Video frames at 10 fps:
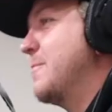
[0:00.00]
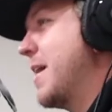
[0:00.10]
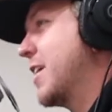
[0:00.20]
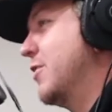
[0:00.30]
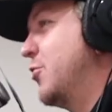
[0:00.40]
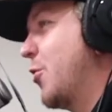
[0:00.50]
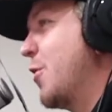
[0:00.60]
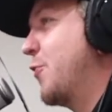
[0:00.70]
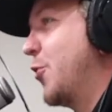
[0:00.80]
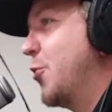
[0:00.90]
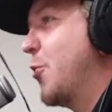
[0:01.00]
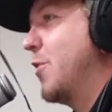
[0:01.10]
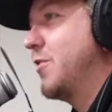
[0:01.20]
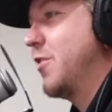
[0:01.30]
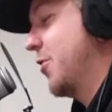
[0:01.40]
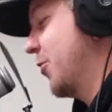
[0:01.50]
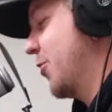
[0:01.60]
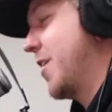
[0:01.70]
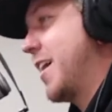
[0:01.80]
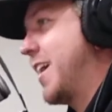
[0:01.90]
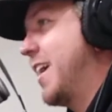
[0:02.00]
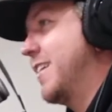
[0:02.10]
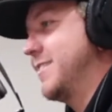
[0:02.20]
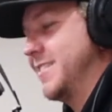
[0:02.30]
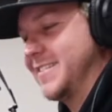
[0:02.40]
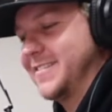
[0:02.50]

make a joyful noise to the Lord. I can't sing.